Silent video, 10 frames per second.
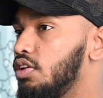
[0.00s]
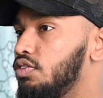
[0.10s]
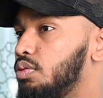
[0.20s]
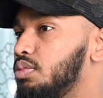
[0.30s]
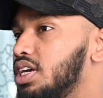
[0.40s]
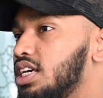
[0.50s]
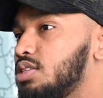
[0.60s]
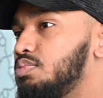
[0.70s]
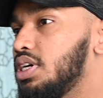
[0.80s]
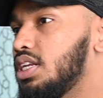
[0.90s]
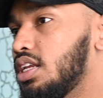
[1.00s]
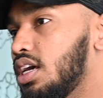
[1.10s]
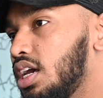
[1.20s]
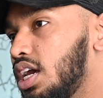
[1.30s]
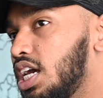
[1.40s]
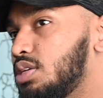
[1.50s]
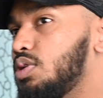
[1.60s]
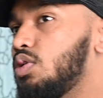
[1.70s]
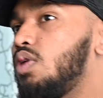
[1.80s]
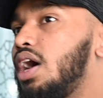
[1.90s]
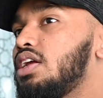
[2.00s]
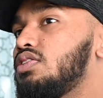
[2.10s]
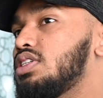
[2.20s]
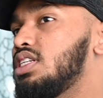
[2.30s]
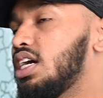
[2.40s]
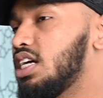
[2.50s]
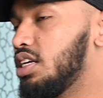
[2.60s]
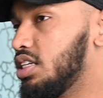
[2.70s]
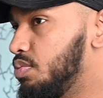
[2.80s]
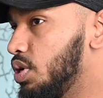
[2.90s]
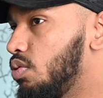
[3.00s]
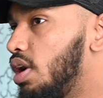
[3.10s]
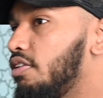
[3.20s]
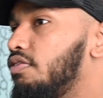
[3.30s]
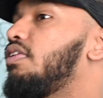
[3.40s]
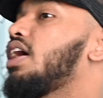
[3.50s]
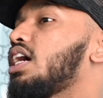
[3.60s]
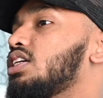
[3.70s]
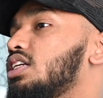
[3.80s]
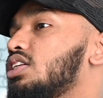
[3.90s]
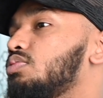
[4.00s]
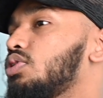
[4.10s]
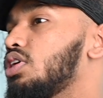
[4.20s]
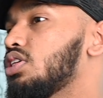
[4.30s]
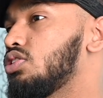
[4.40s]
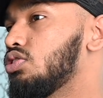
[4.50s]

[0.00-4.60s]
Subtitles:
for me it's been quite interesting, and it's been quite fun actually, to be honest,